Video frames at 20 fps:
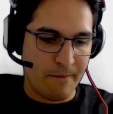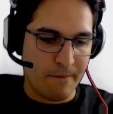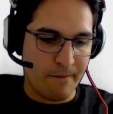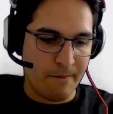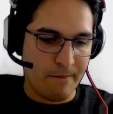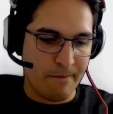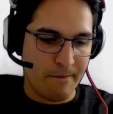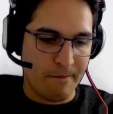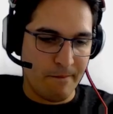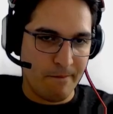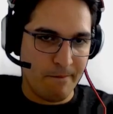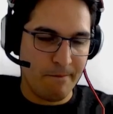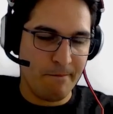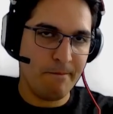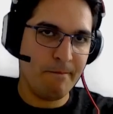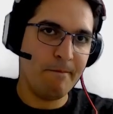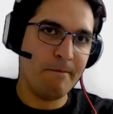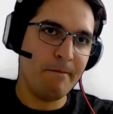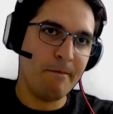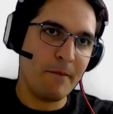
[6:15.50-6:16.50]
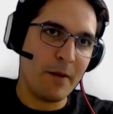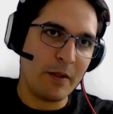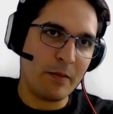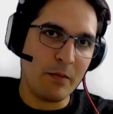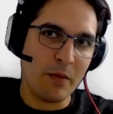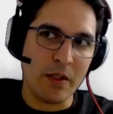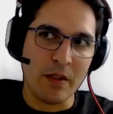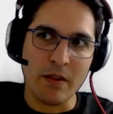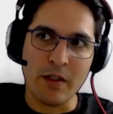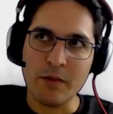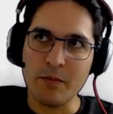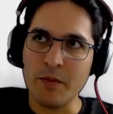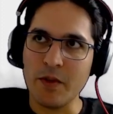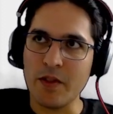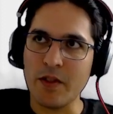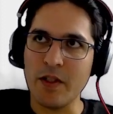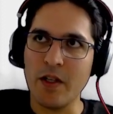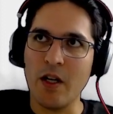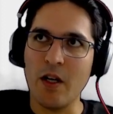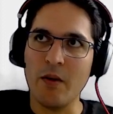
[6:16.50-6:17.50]
let me
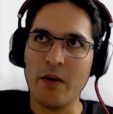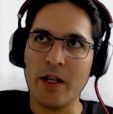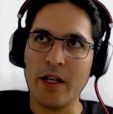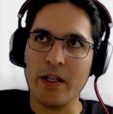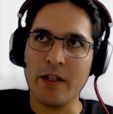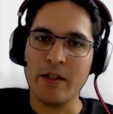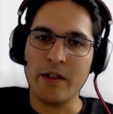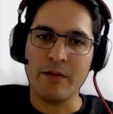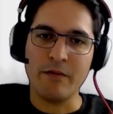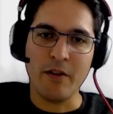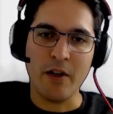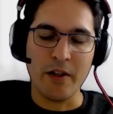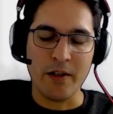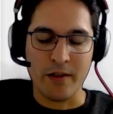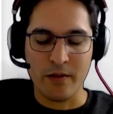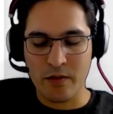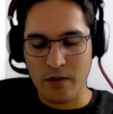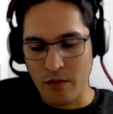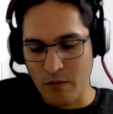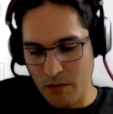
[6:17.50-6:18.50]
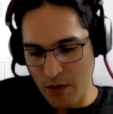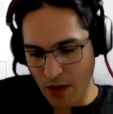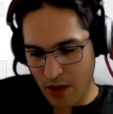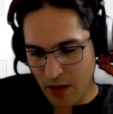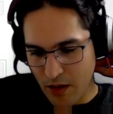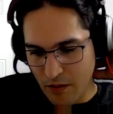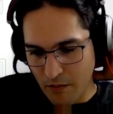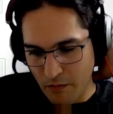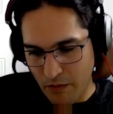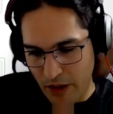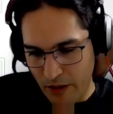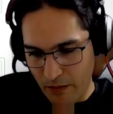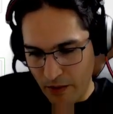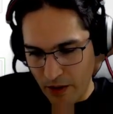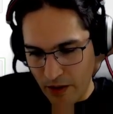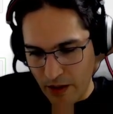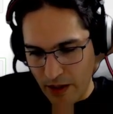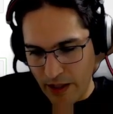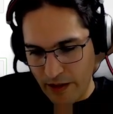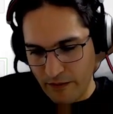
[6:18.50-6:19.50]
see how can I define it. So
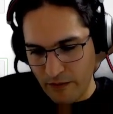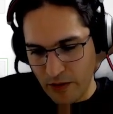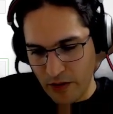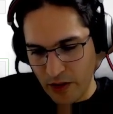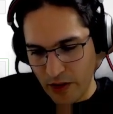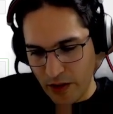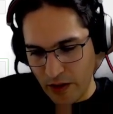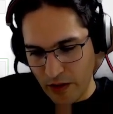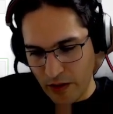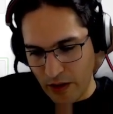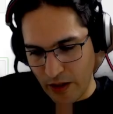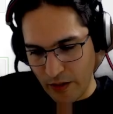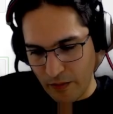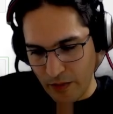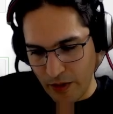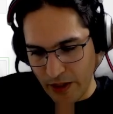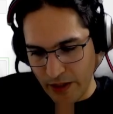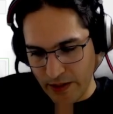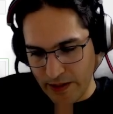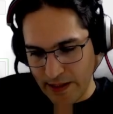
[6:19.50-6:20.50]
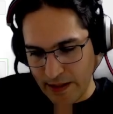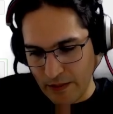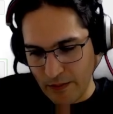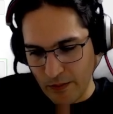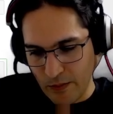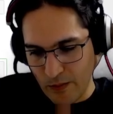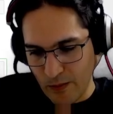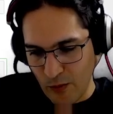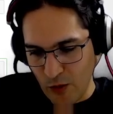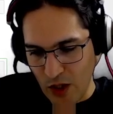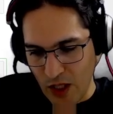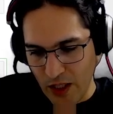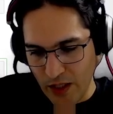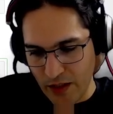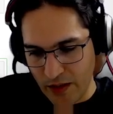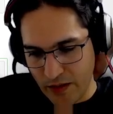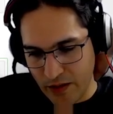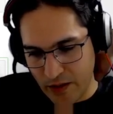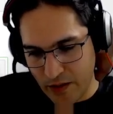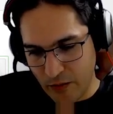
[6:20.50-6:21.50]
maybe everything like bigger than 1,
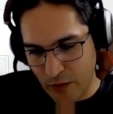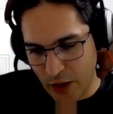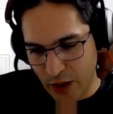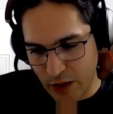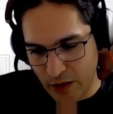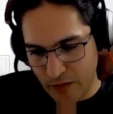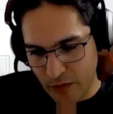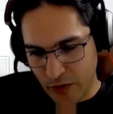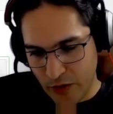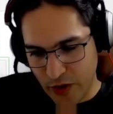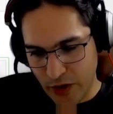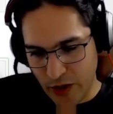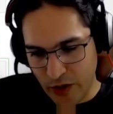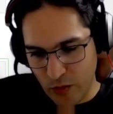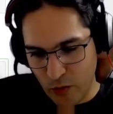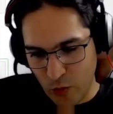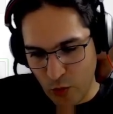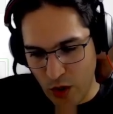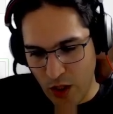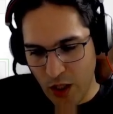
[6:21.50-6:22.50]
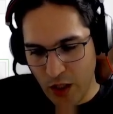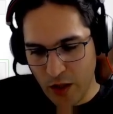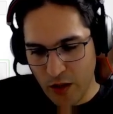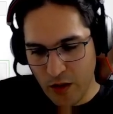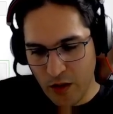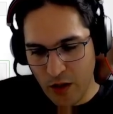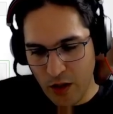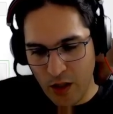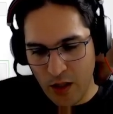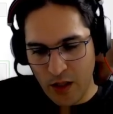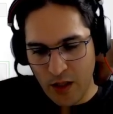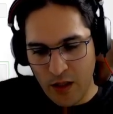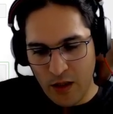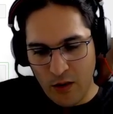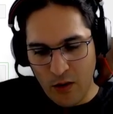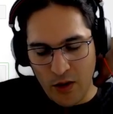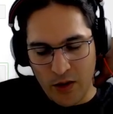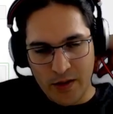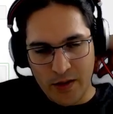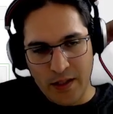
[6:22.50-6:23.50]
it's gonna return 1.
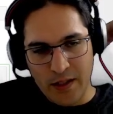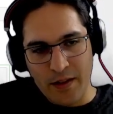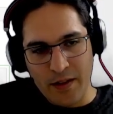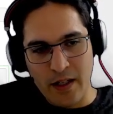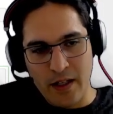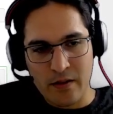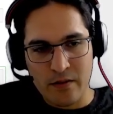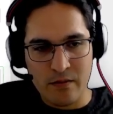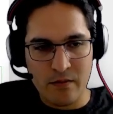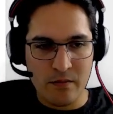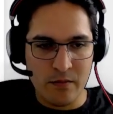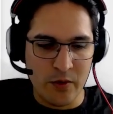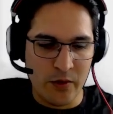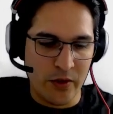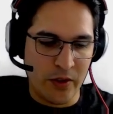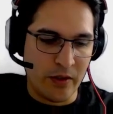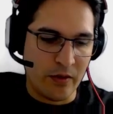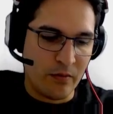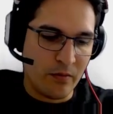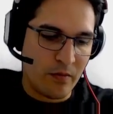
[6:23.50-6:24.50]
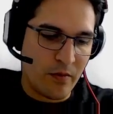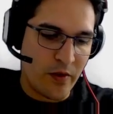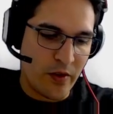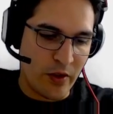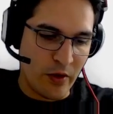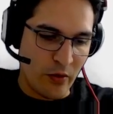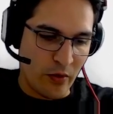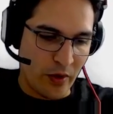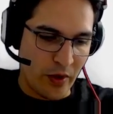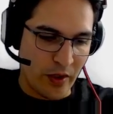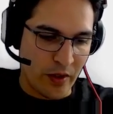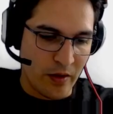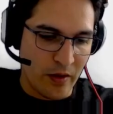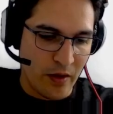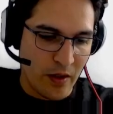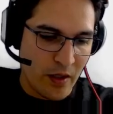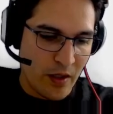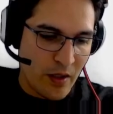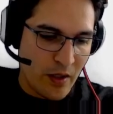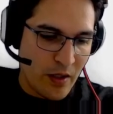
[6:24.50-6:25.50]
Other than that, return 0, yeah?
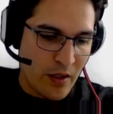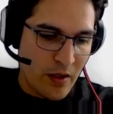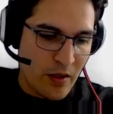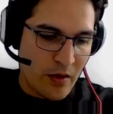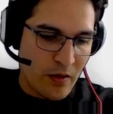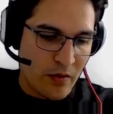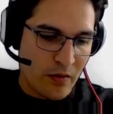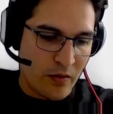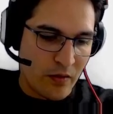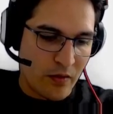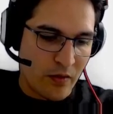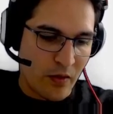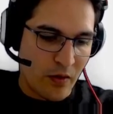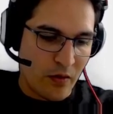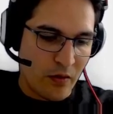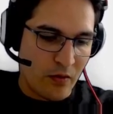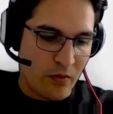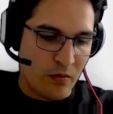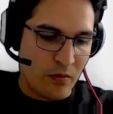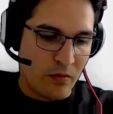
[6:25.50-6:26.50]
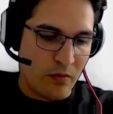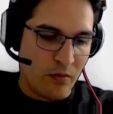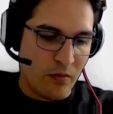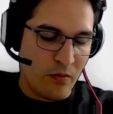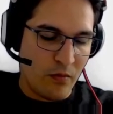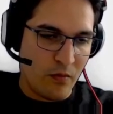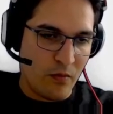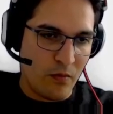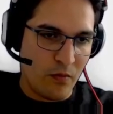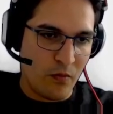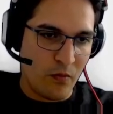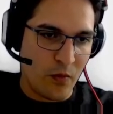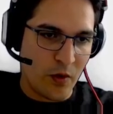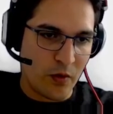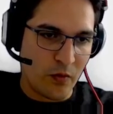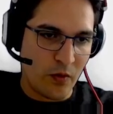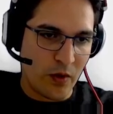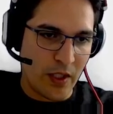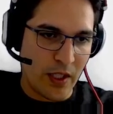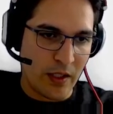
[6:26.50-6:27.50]
So what
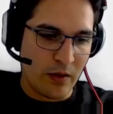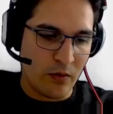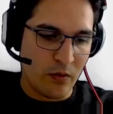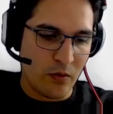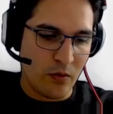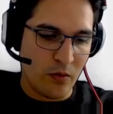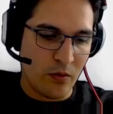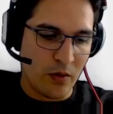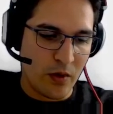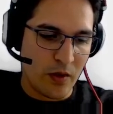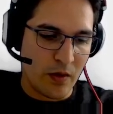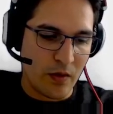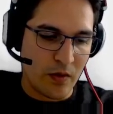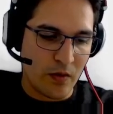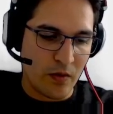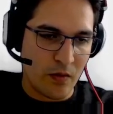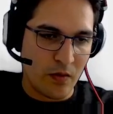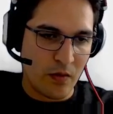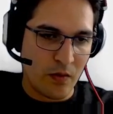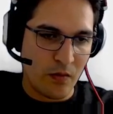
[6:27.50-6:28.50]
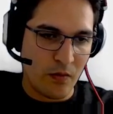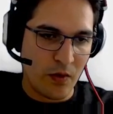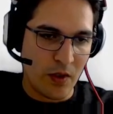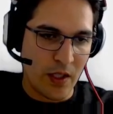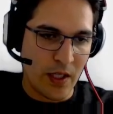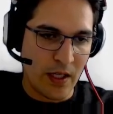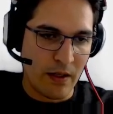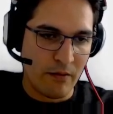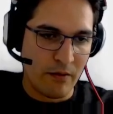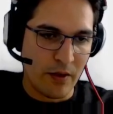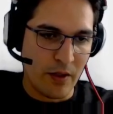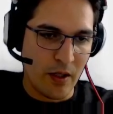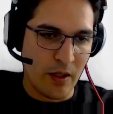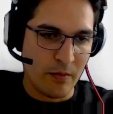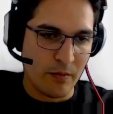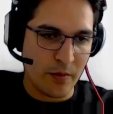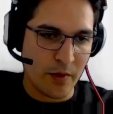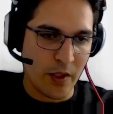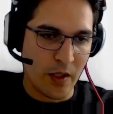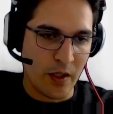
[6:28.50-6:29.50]
we can do is we have a
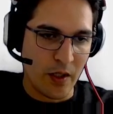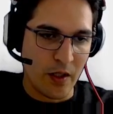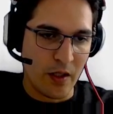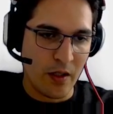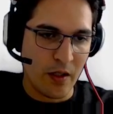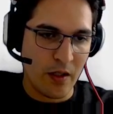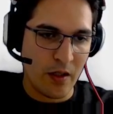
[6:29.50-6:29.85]
lambda